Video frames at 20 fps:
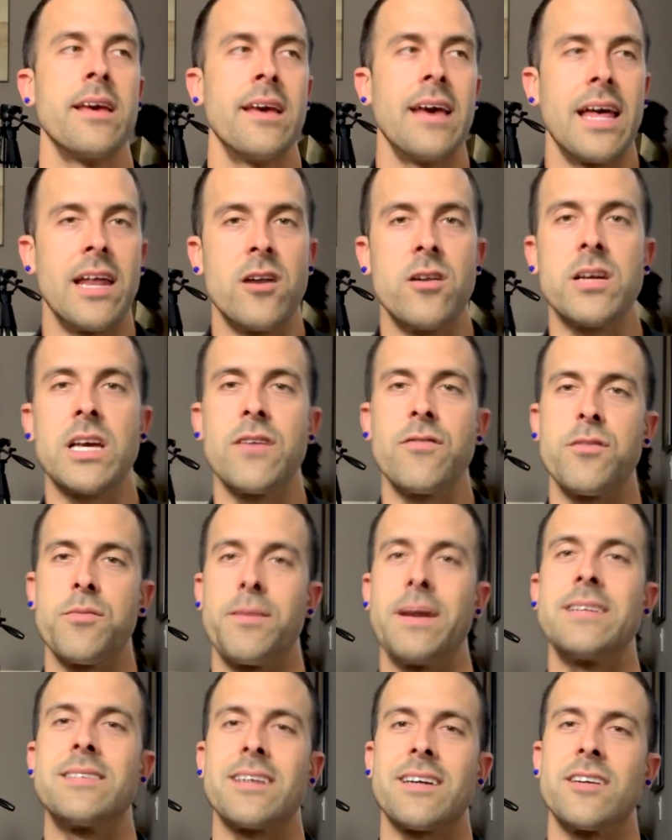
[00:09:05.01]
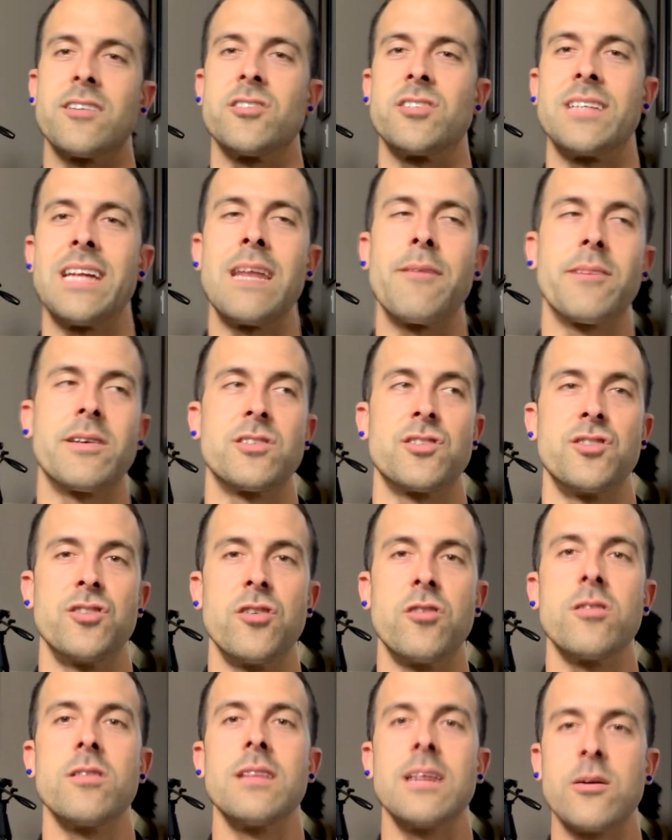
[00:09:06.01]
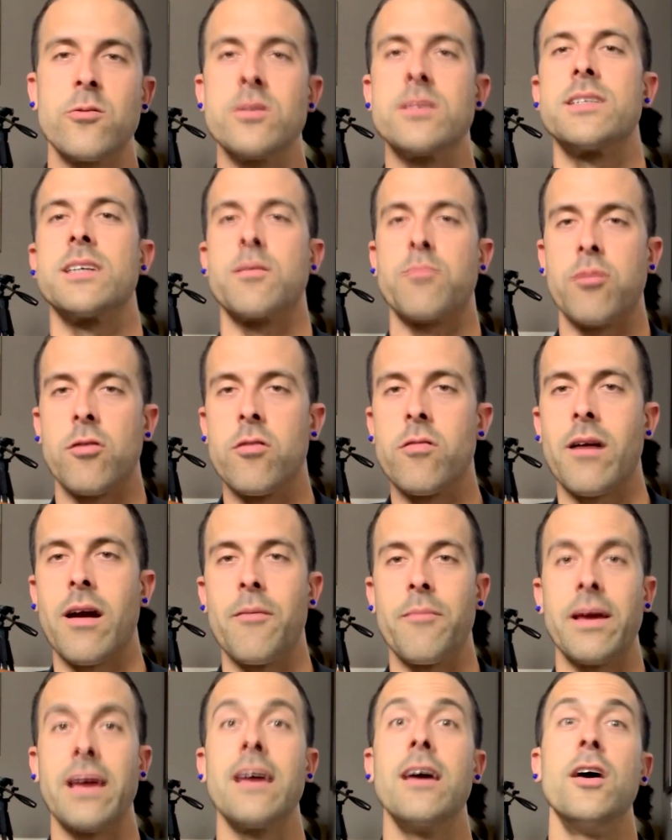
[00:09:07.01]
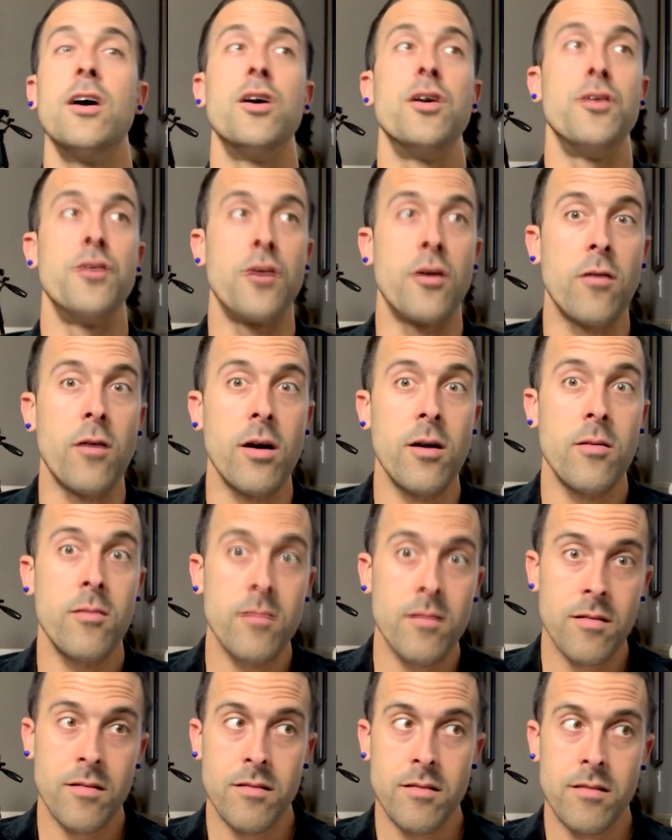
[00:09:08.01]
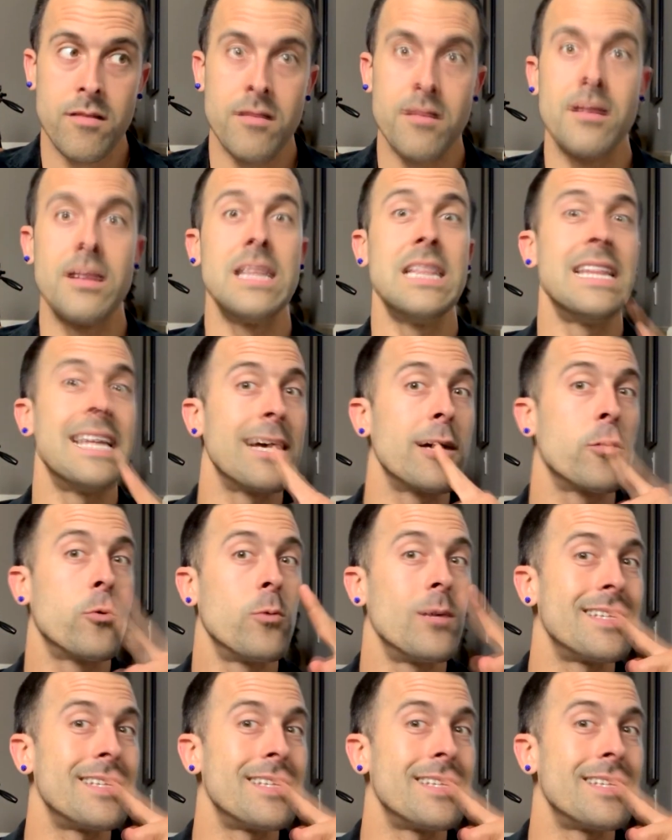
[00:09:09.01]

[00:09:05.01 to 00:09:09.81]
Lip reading: And it'll give you a basic understanding, because neuro-linguistic programming, it